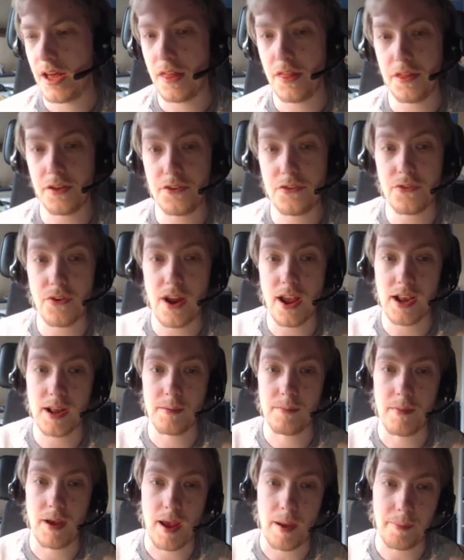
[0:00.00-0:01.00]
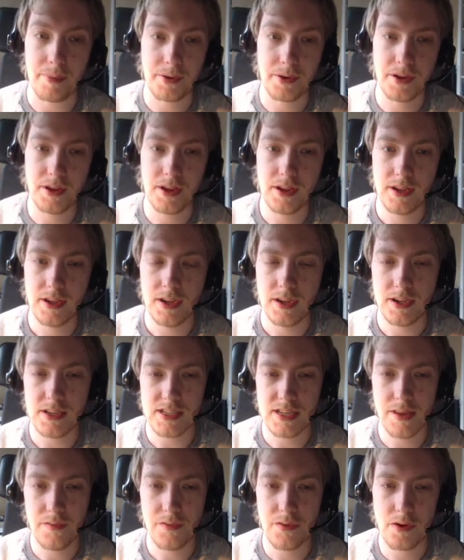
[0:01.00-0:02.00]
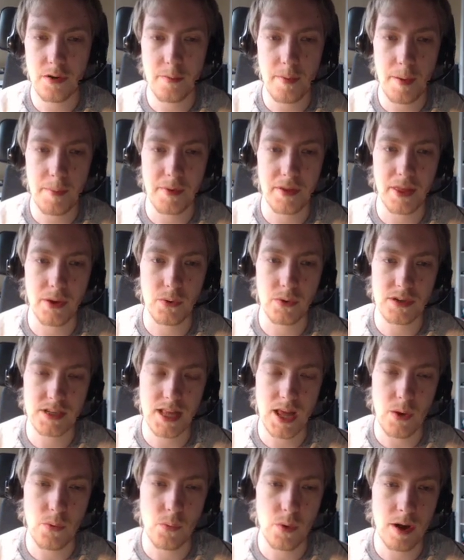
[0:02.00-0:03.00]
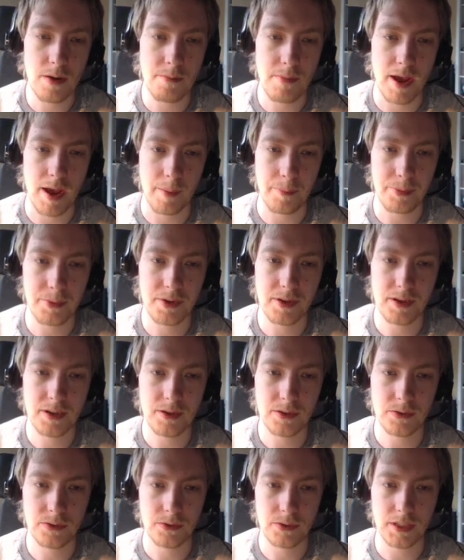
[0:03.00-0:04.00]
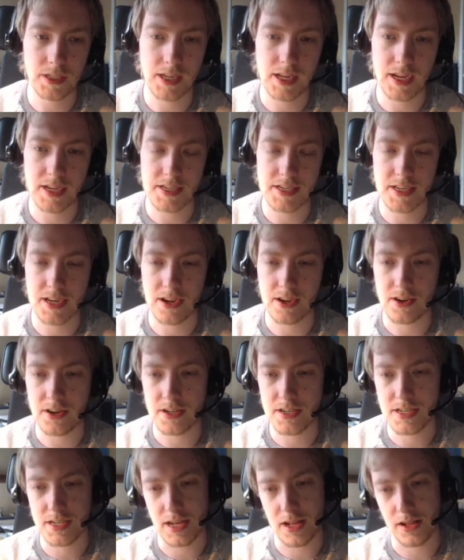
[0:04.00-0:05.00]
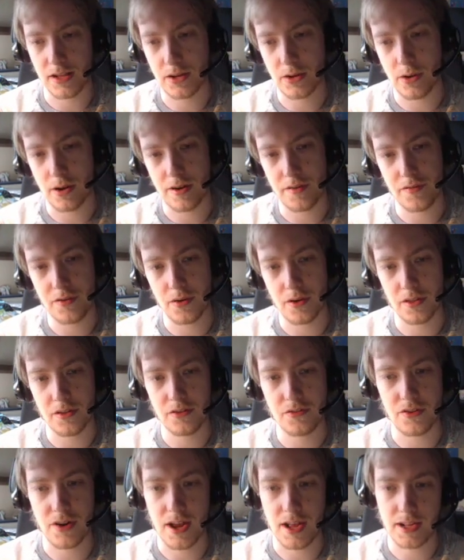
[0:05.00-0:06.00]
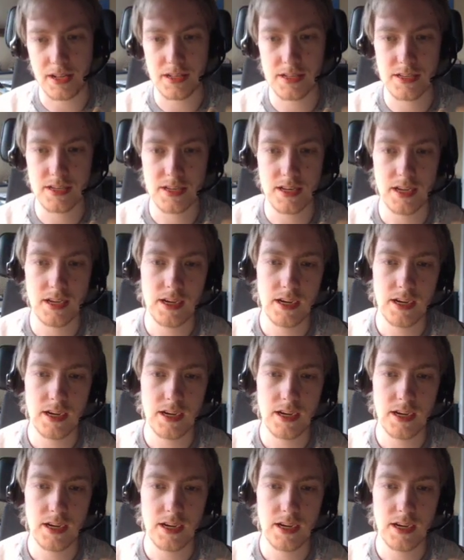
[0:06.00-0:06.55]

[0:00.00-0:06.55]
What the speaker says: The Dragon map. So if you remember, there was that one map where you get Zygarde Cell and quite a few other dragons,